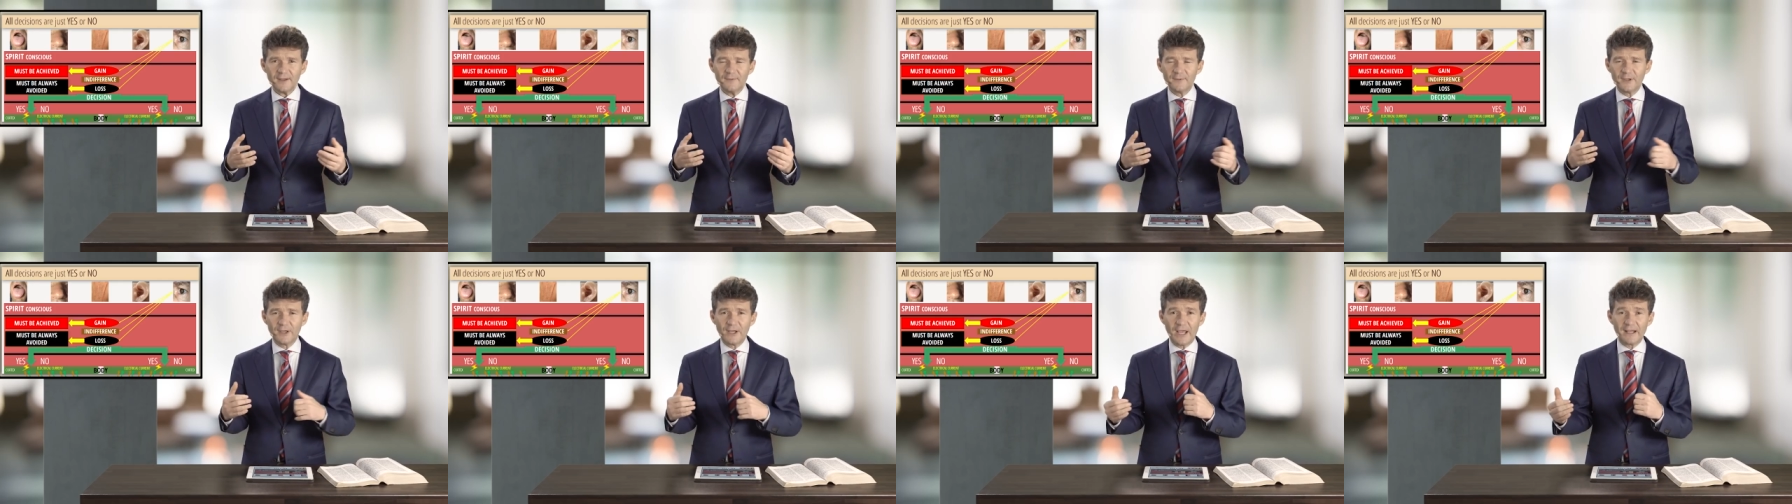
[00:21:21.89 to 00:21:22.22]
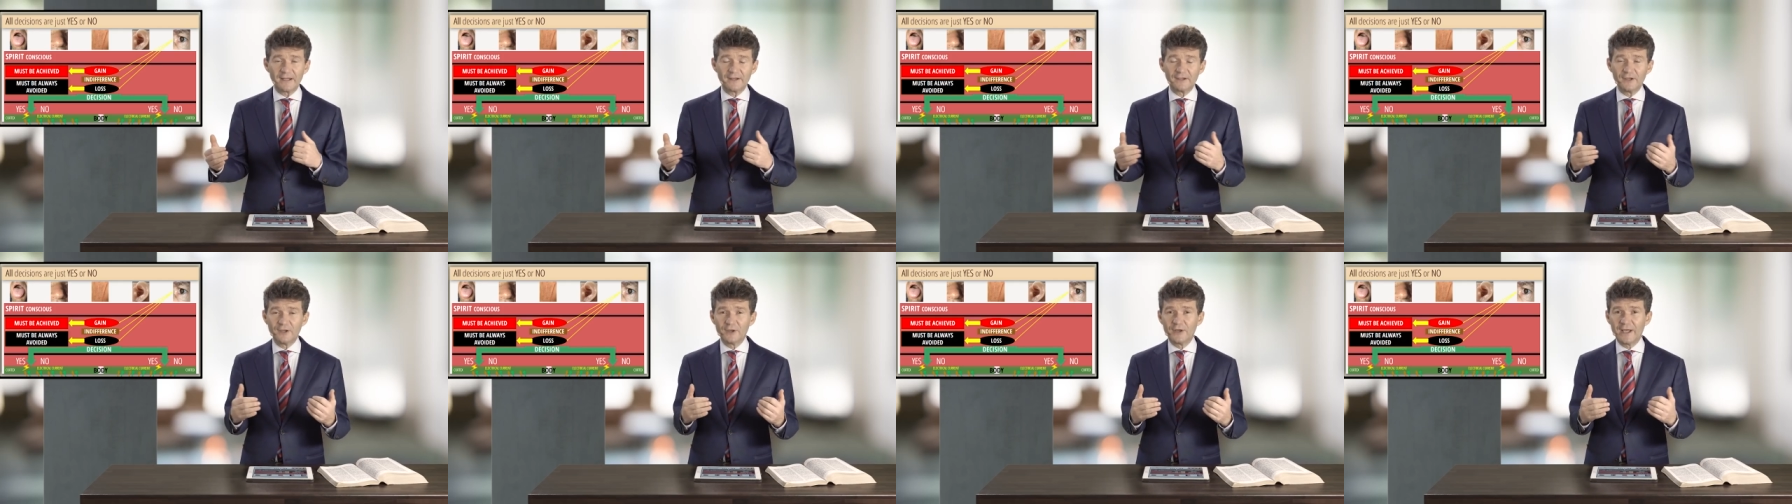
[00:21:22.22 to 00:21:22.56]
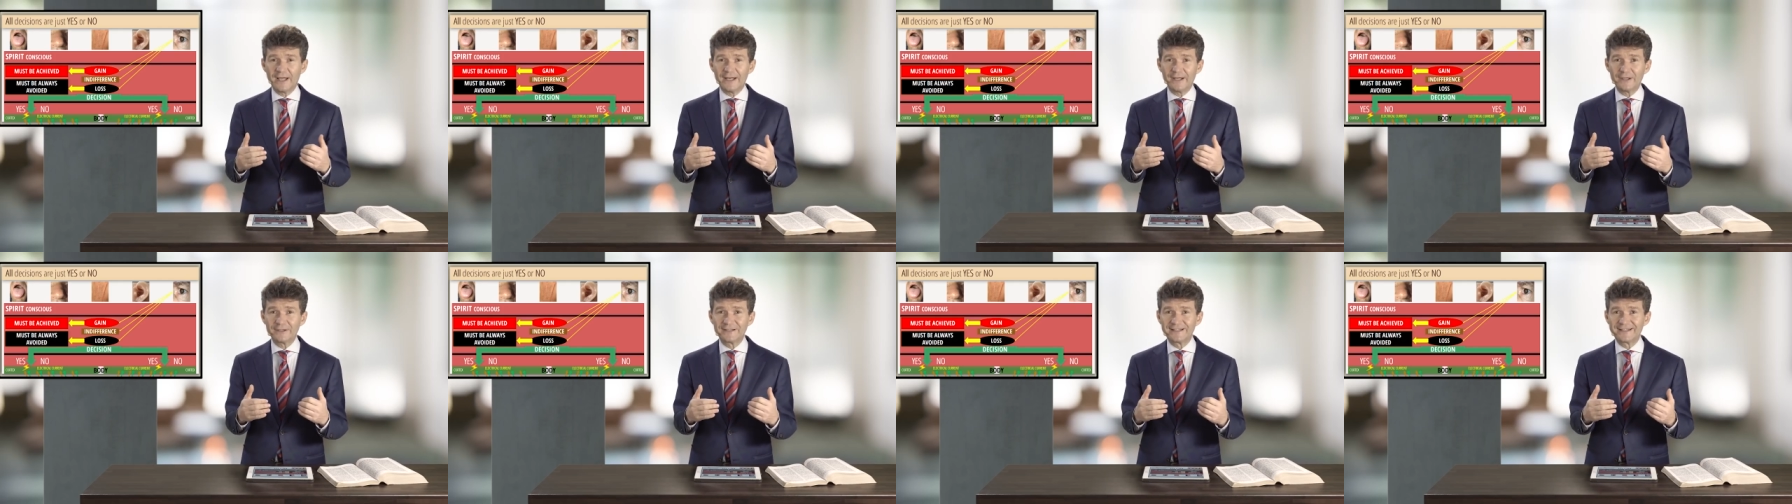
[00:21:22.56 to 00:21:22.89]
You
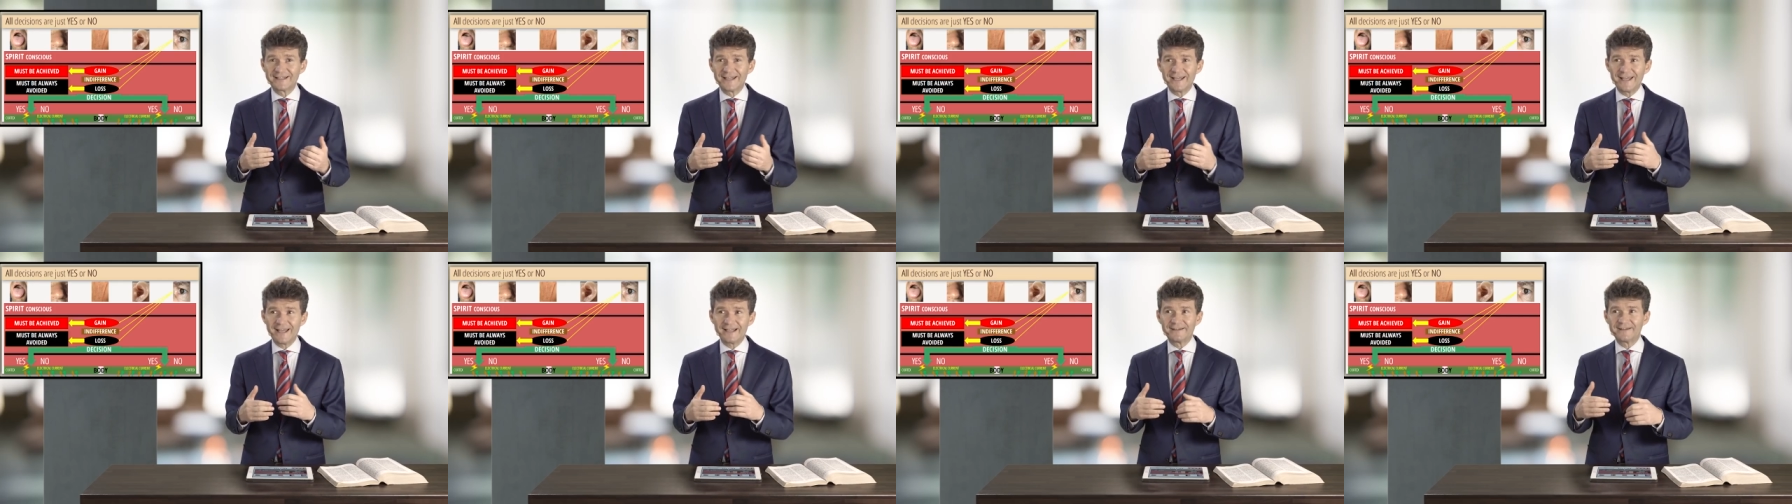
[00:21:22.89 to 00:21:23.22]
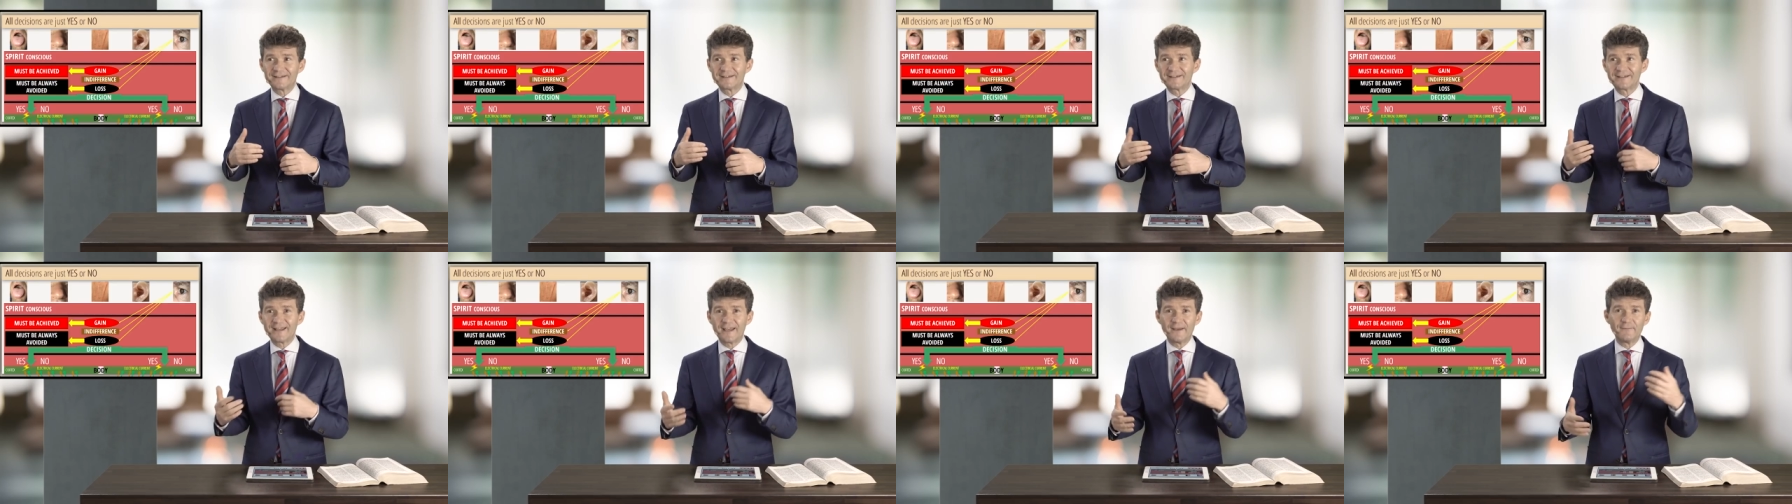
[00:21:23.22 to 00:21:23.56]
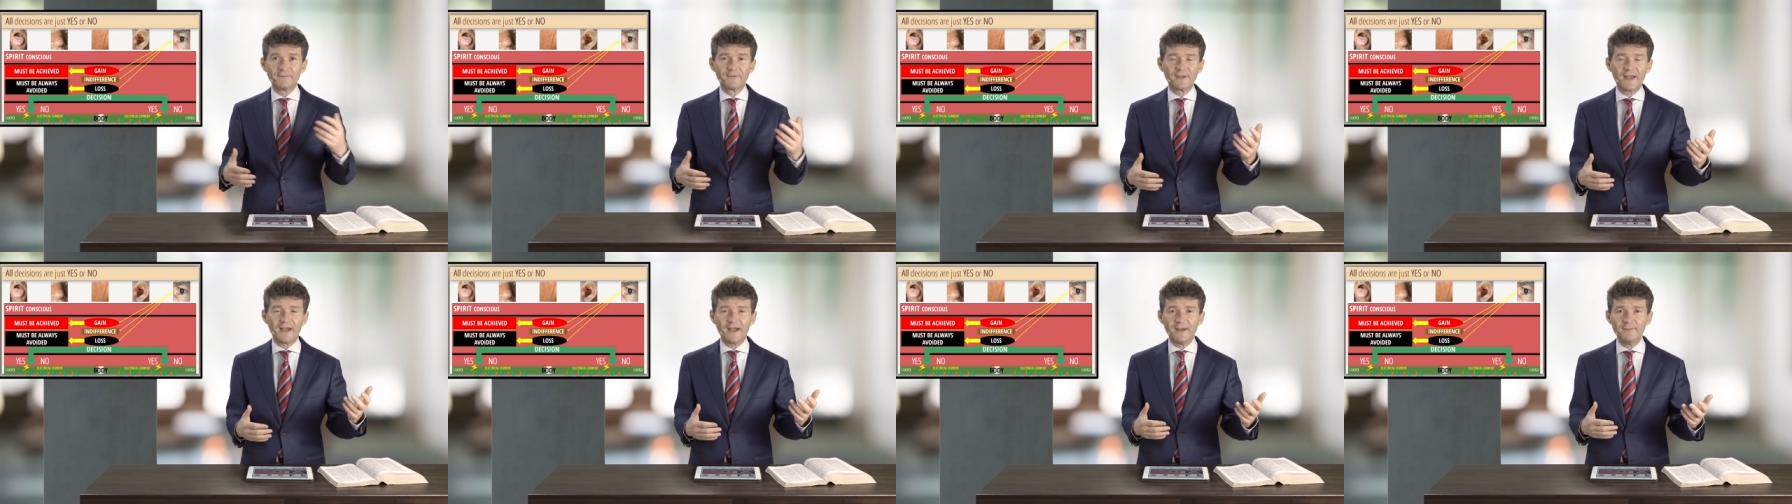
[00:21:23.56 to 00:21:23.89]
cannot say at the
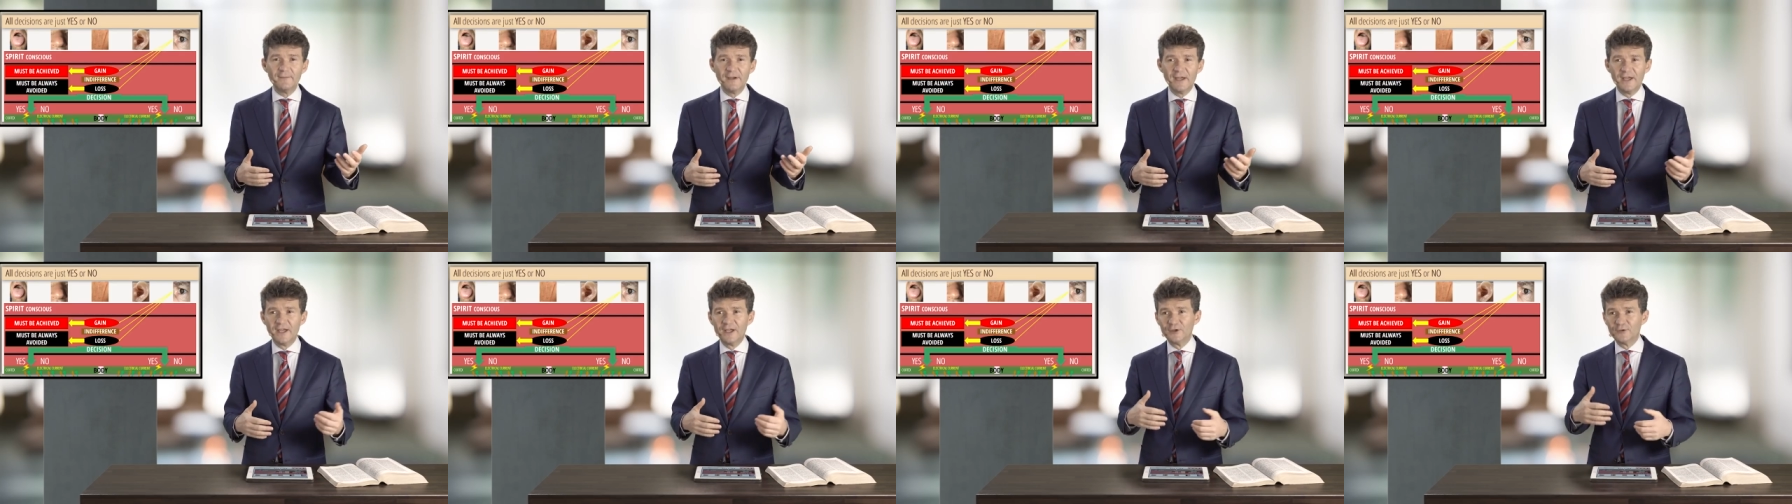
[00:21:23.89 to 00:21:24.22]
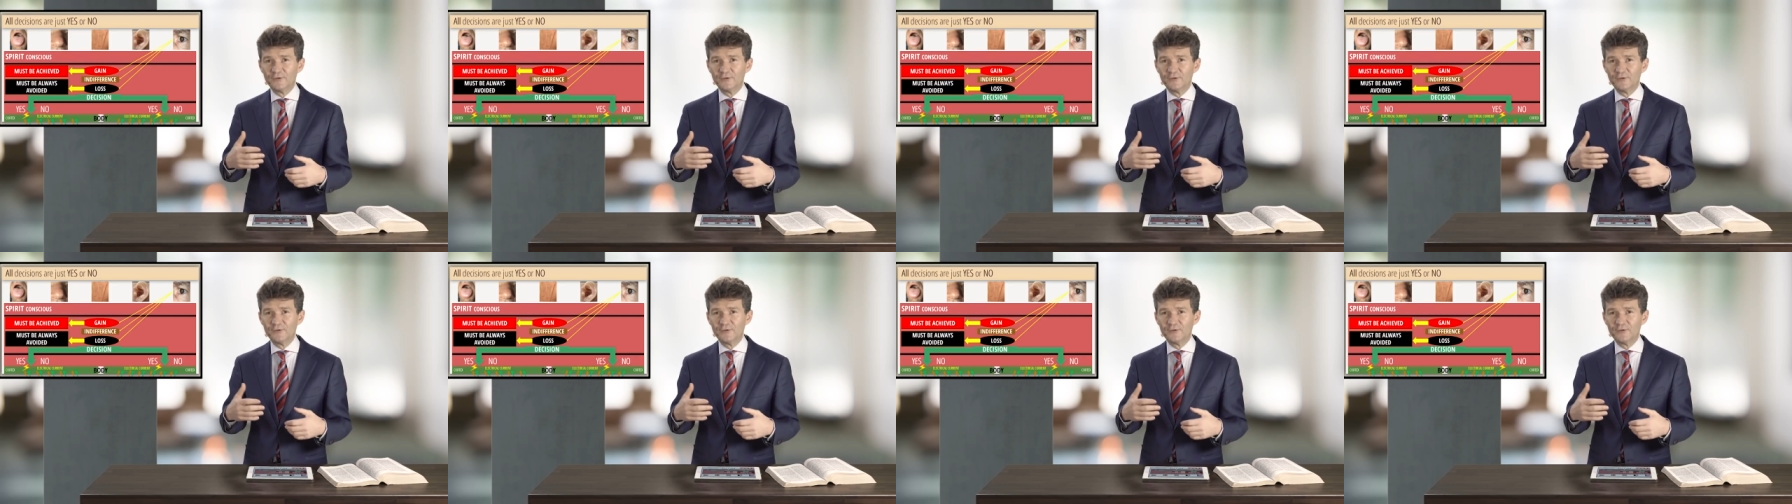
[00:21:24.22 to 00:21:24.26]
same time